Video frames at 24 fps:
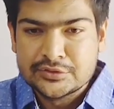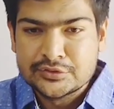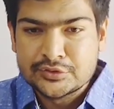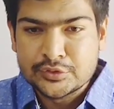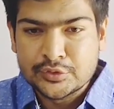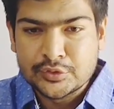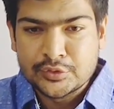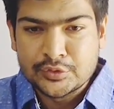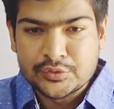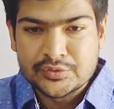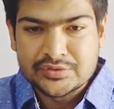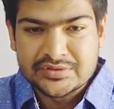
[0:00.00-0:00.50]

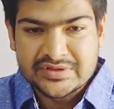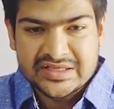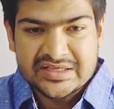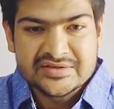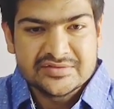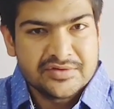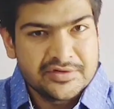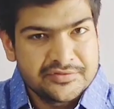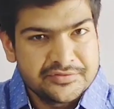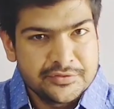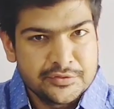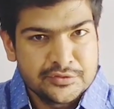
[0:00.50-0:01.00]
So
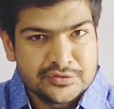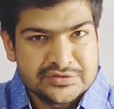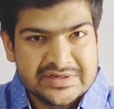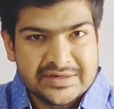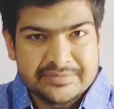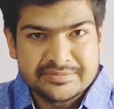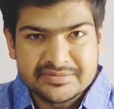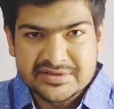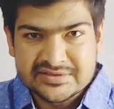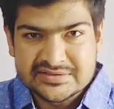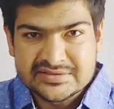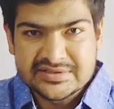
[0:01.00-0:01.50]
these were few
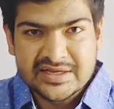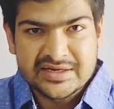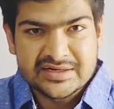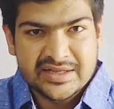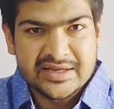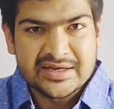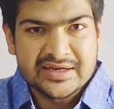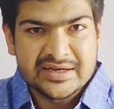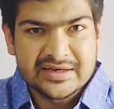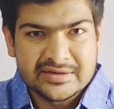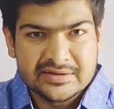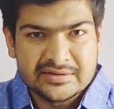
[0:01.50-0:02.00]
chapters that
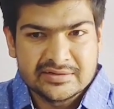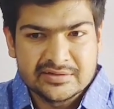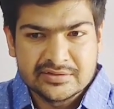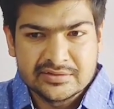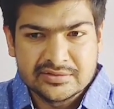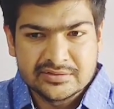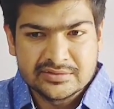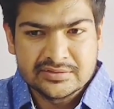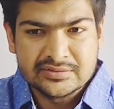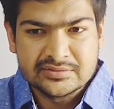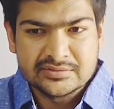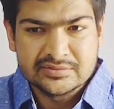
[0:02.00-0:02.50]

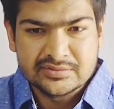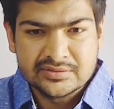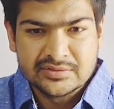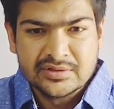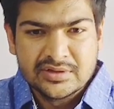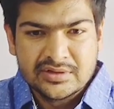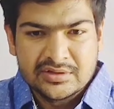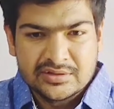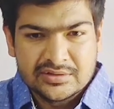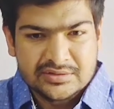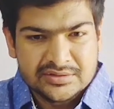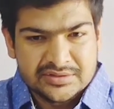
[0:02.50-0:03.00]

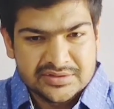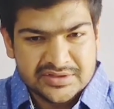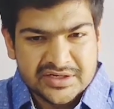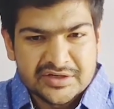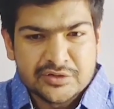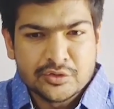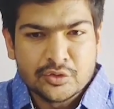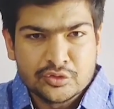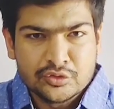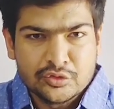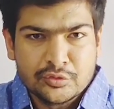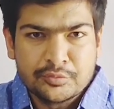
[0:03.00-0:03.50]
I
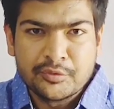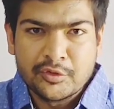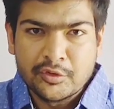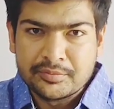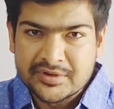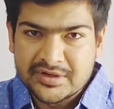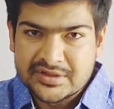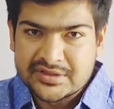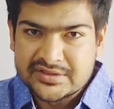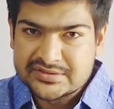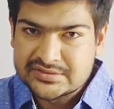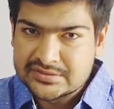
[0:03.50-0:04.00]
did not do
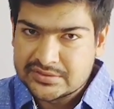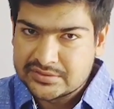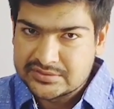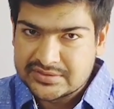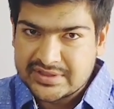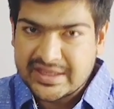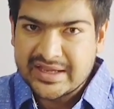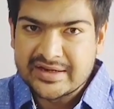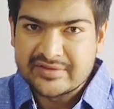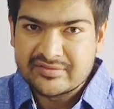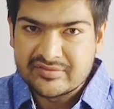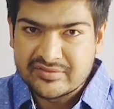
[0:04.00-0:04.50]
properly, so
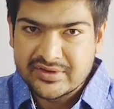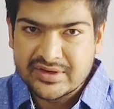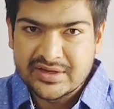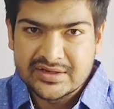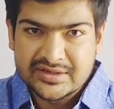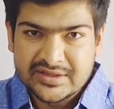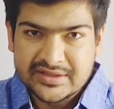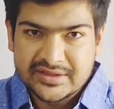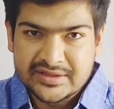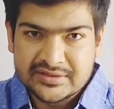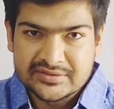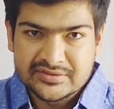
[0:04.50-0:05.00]
that
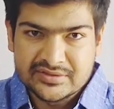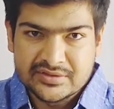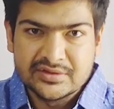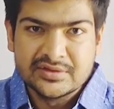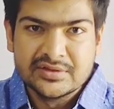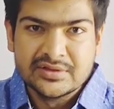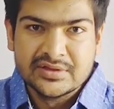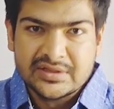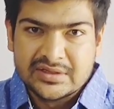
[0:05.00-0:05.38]
really